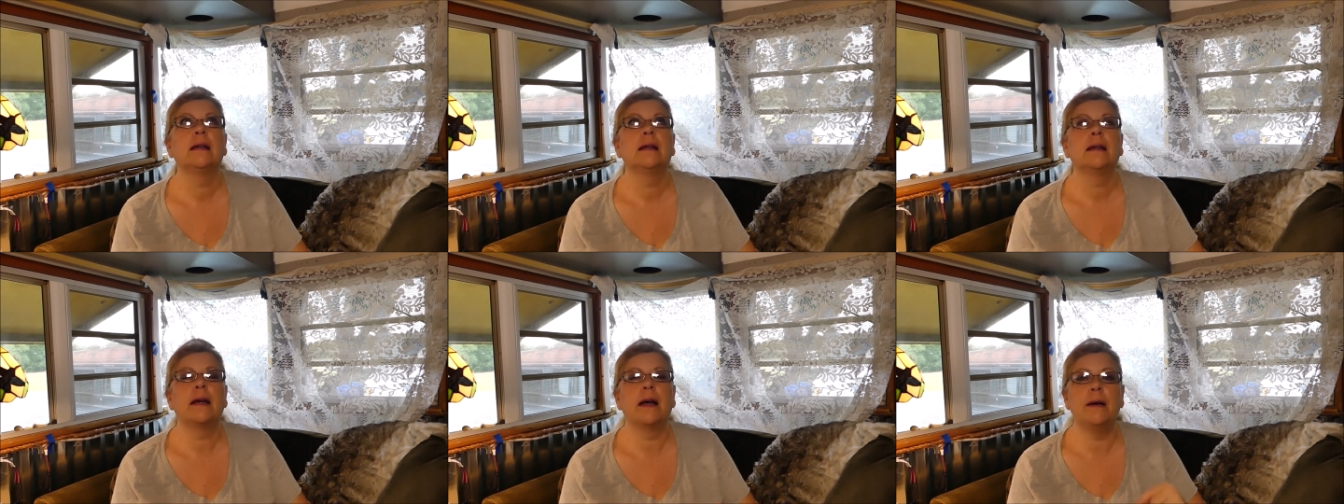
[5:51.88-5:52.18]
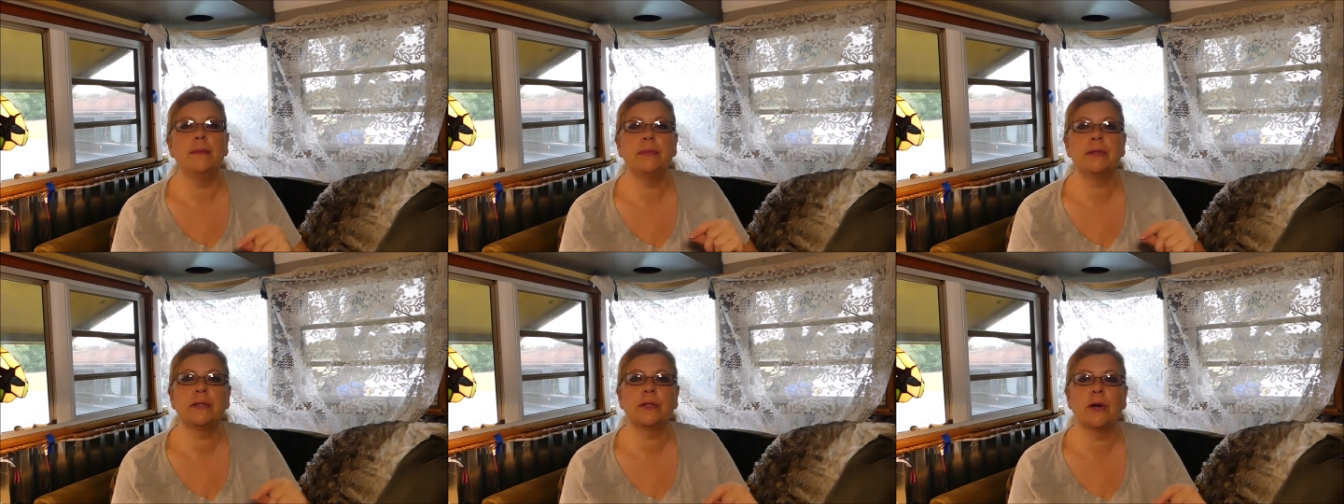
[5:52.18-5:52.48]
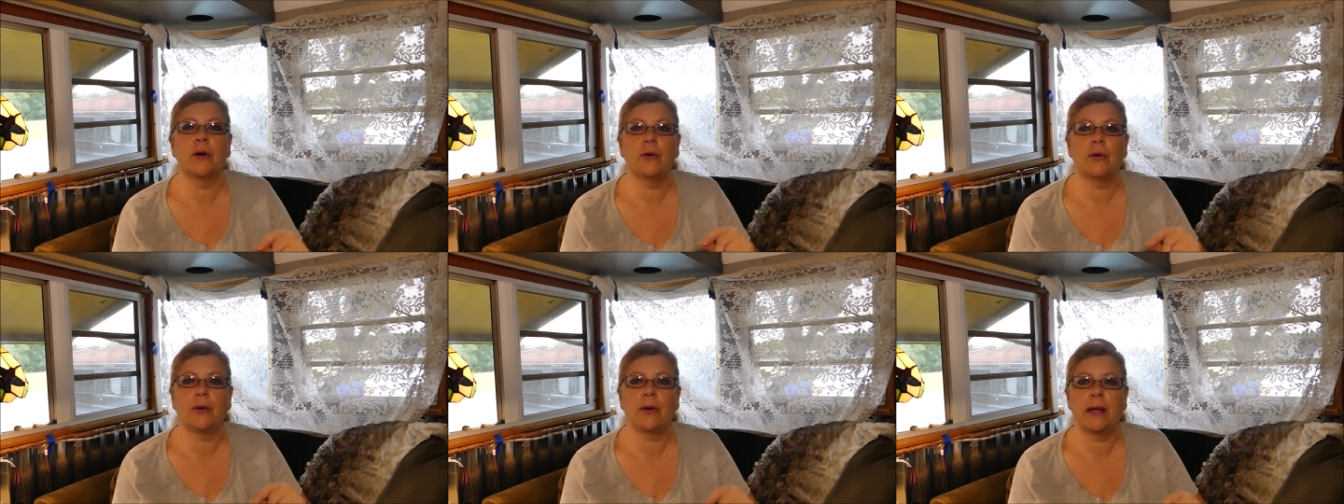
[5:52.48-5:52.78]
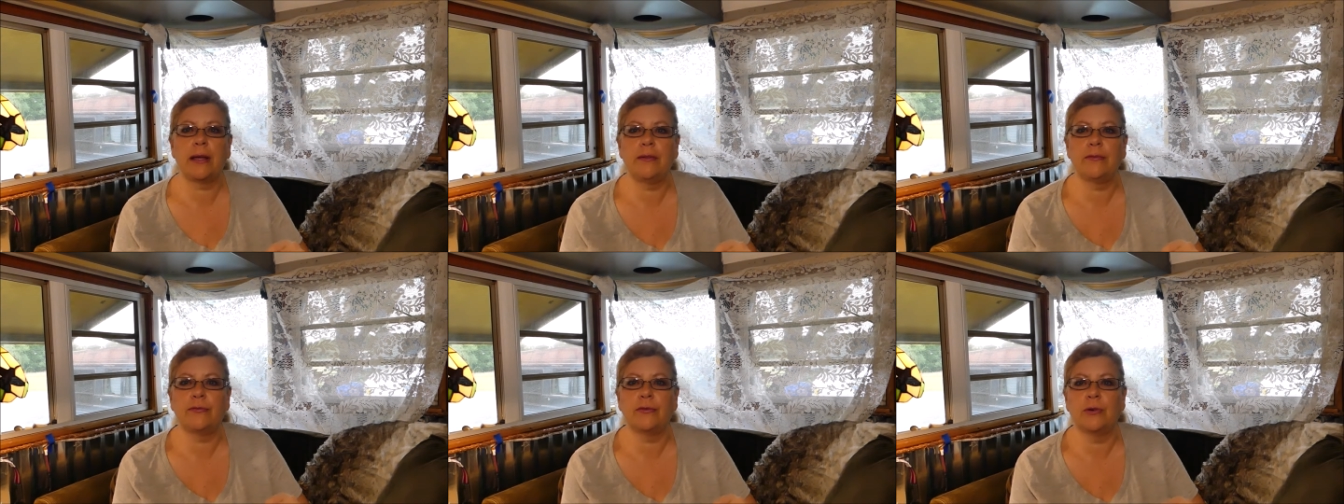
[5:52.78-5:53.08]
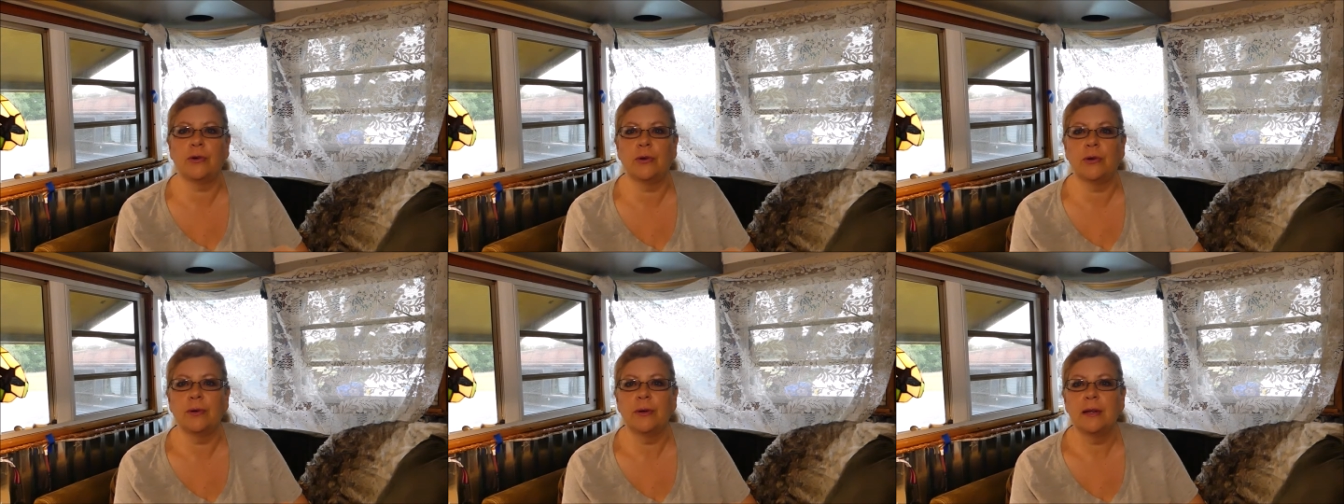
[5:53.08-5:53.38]
I'm so
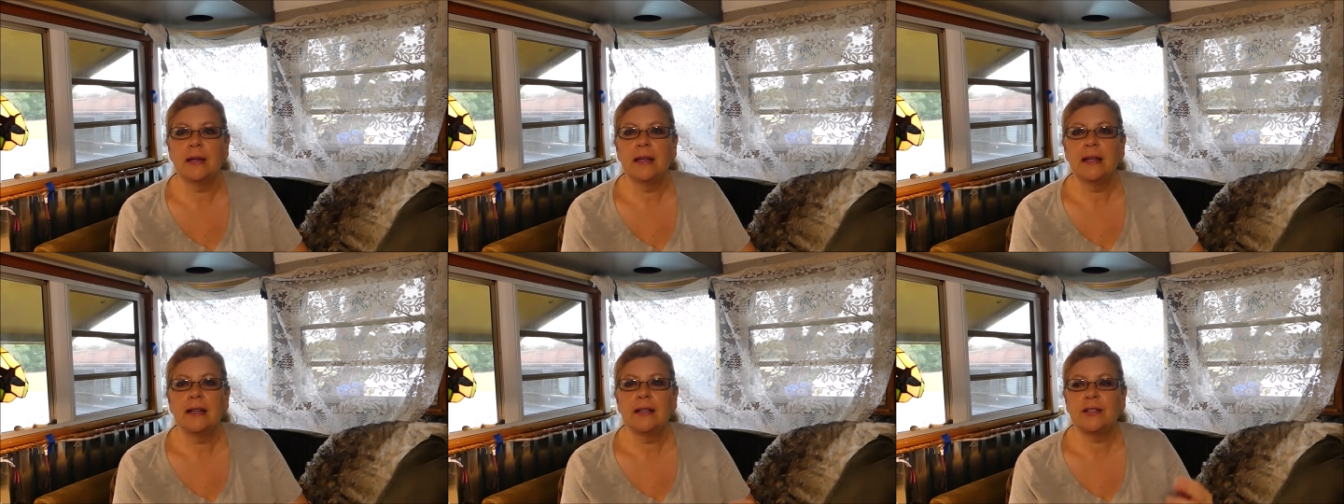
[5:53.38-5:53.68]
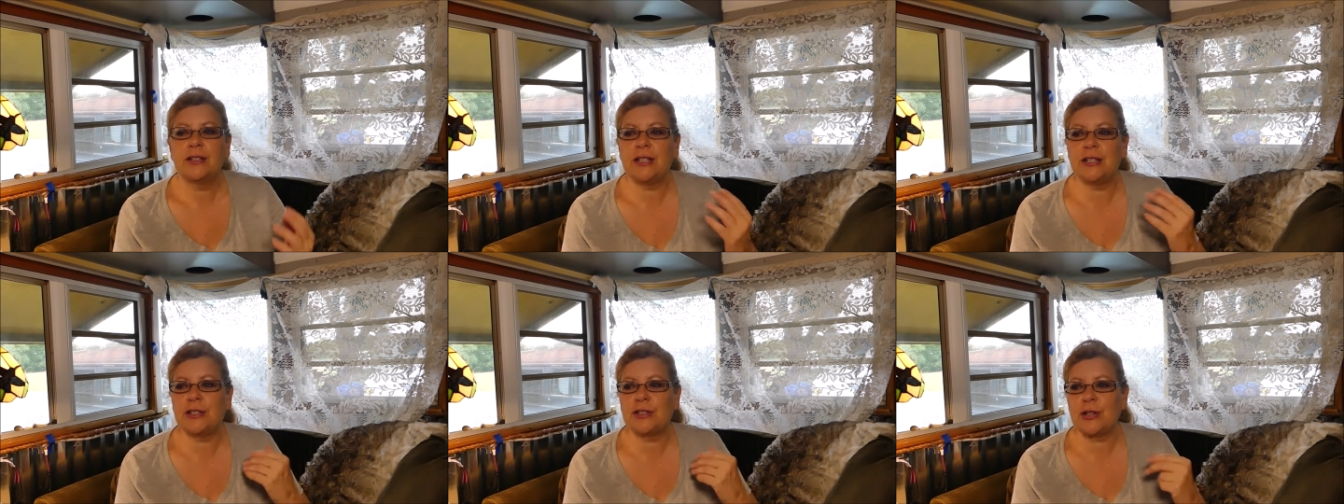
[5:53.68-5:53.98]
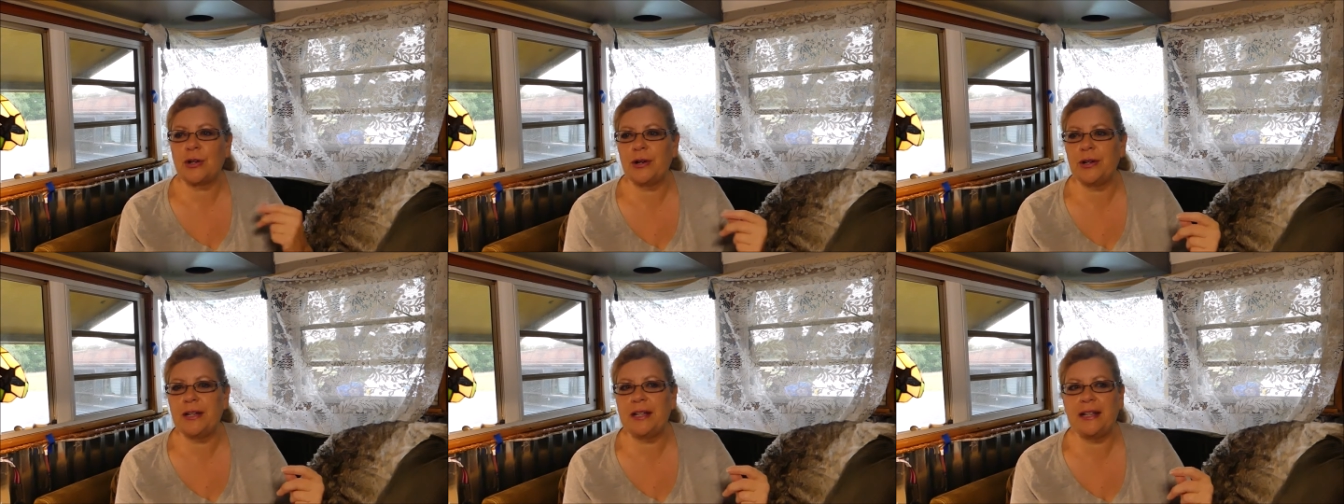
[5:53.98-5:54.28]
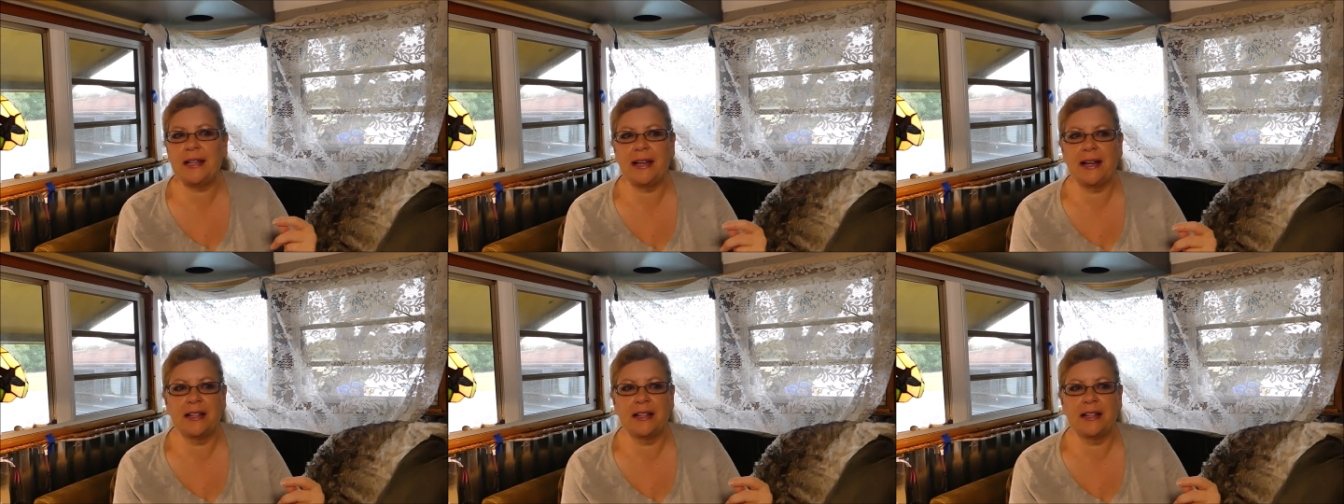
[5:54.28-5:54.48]
grateful. She's turning